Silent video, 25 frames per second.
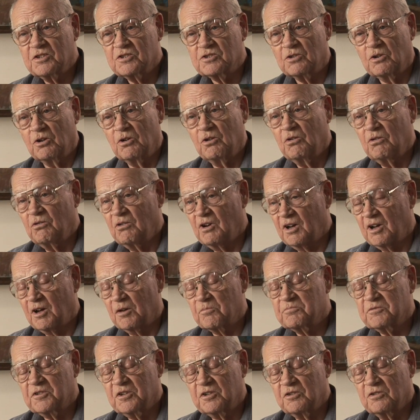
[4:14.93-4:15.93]
So I
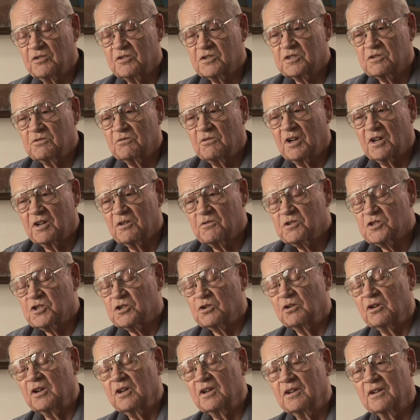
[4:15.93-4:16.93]
upped the dose to what I was
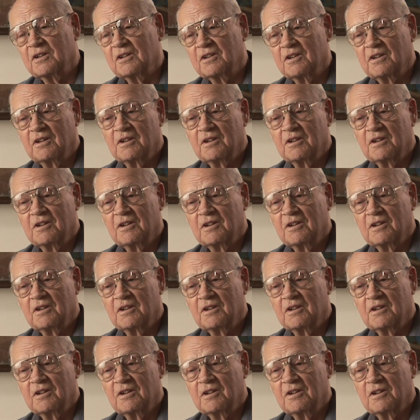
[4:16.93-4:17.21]
doing.